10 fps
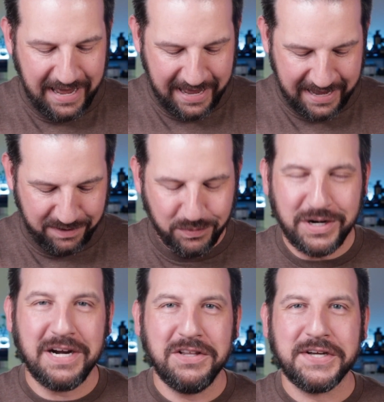and
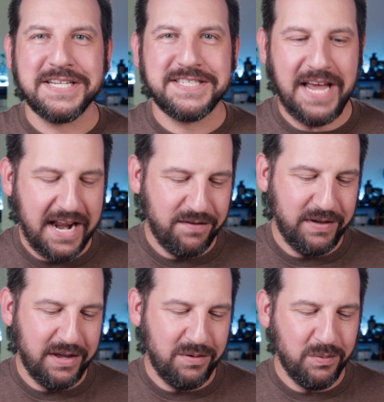we're gonna look inside of it,